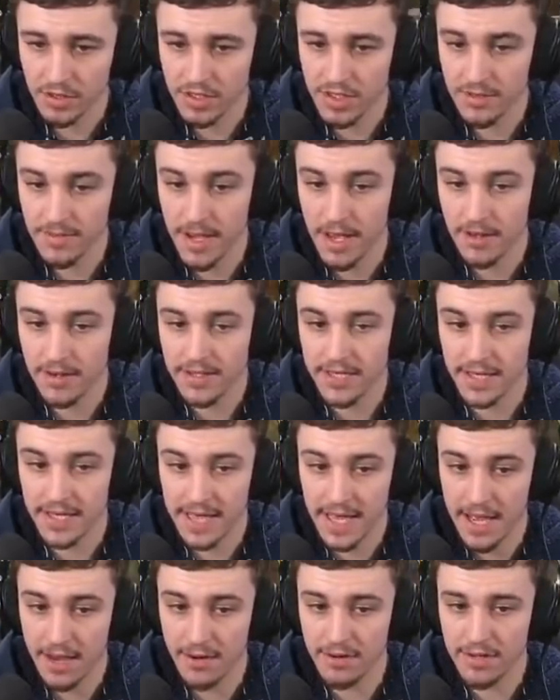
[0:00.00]
them out into
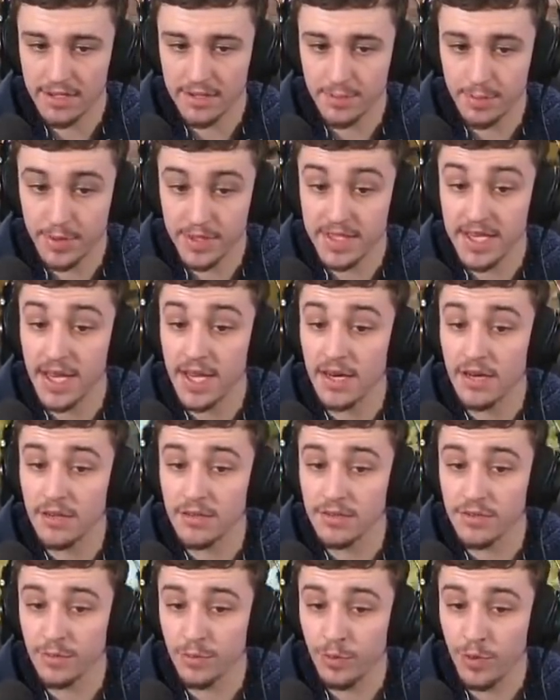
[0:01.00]
carrots,
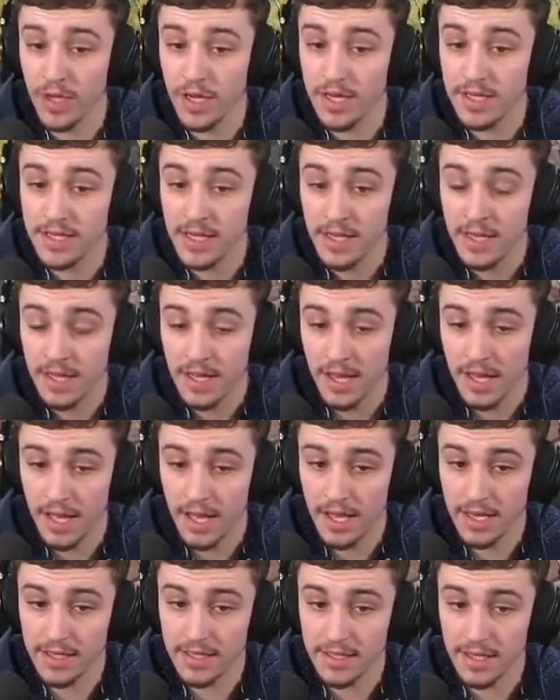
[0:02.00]
potatoes, wheat,
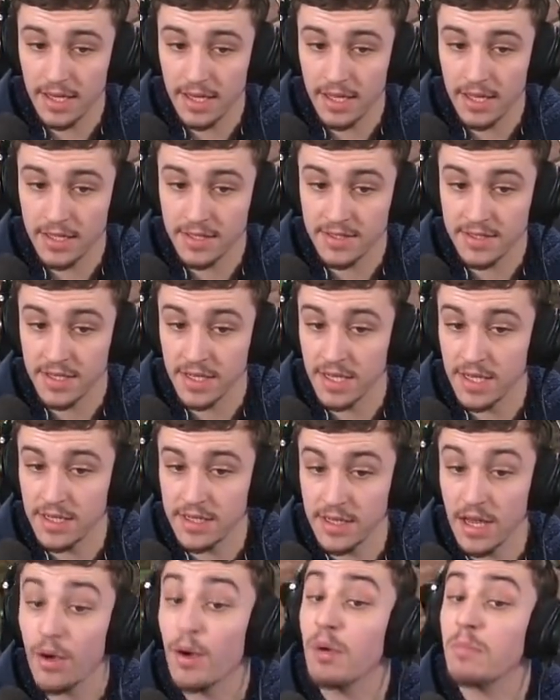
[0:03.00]
and
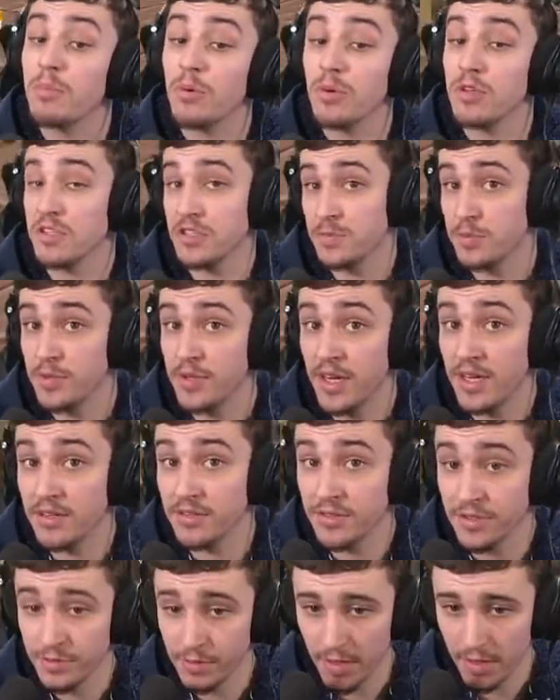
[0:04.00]
seeds. Oh, and poisonous
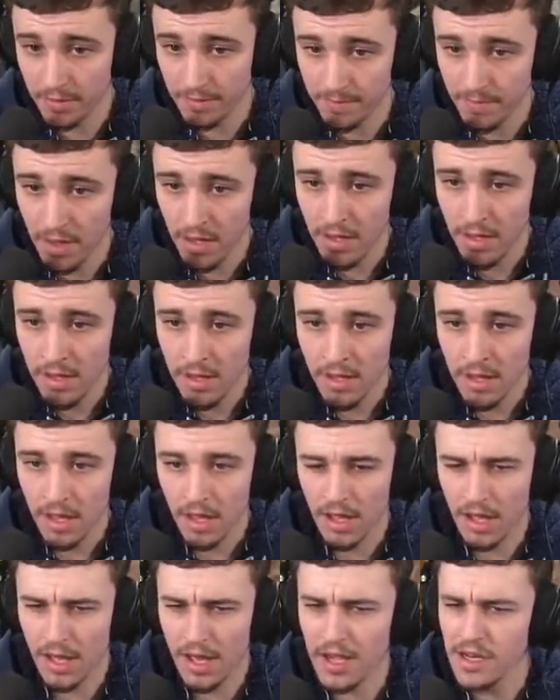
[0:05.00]
potatoes as well.
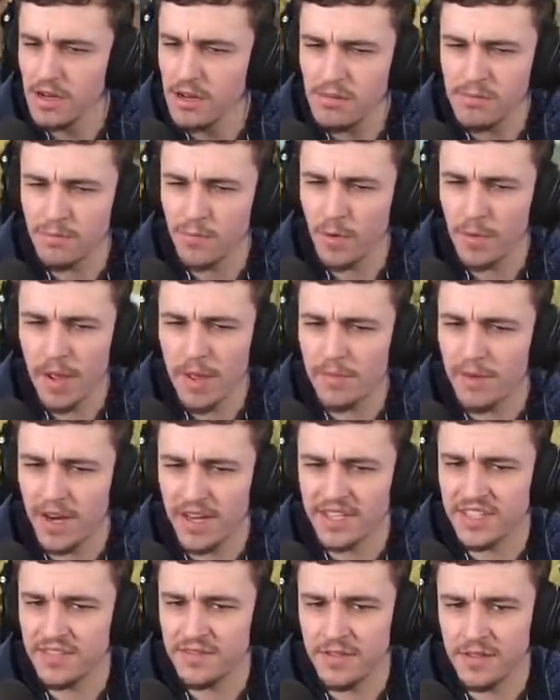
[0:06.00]
I don't remember
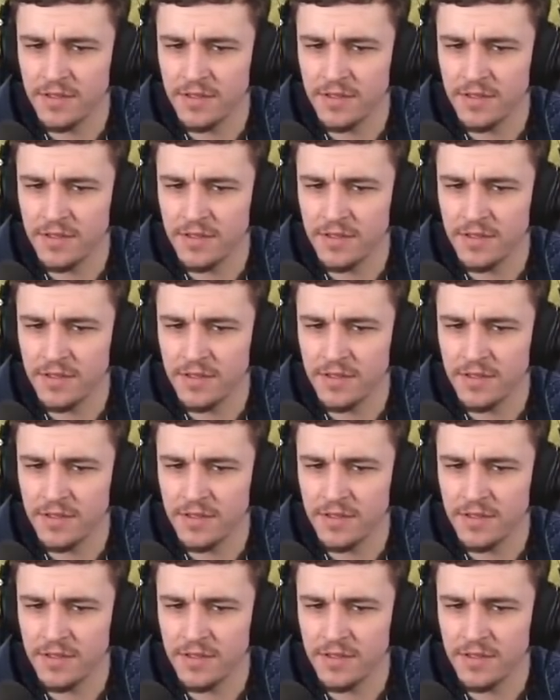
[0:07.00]
actually if this